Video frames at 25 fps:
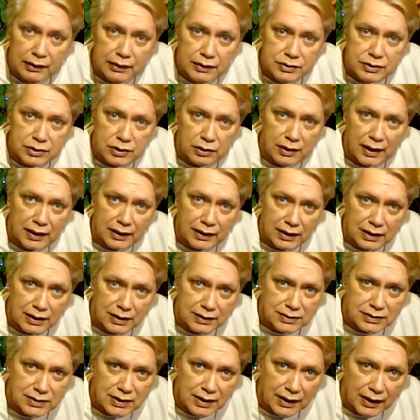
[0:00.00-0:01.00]
So like I
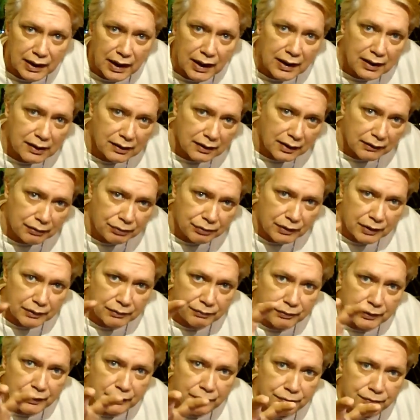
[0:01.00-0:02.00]
say, I left the
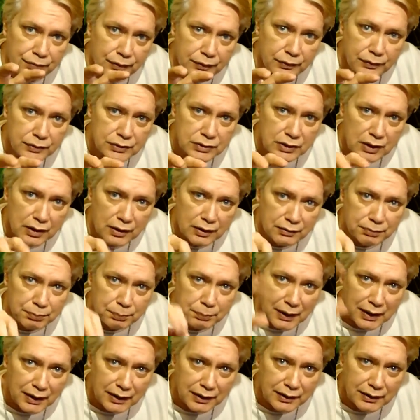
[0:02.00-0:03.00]
foo-foo stuff
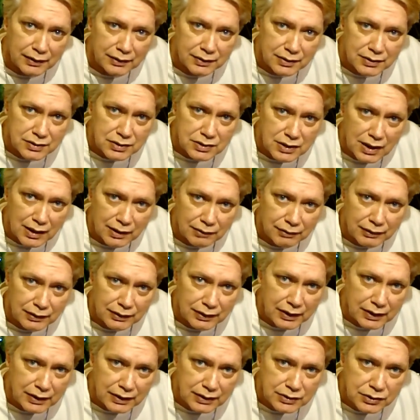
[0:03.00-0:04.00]
back in the
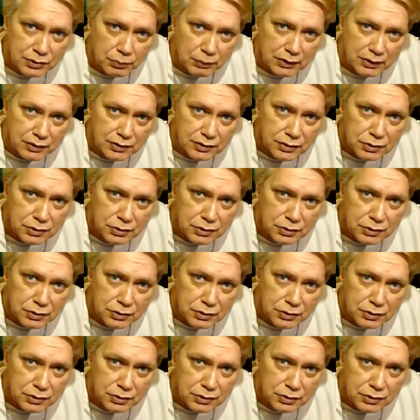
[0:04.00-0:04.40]
70s with the